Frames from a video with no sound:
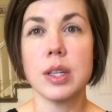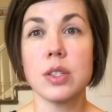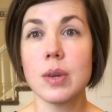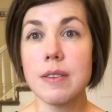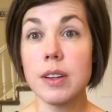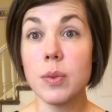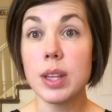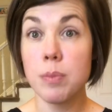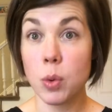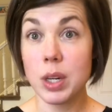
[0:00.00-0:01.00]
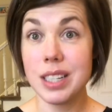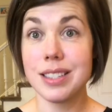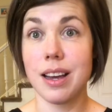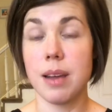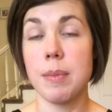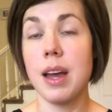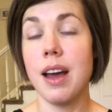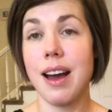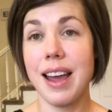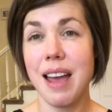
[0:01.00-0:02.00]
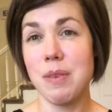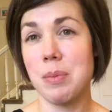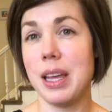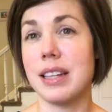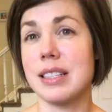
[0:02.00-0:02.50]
So even with morning time, I have a plan.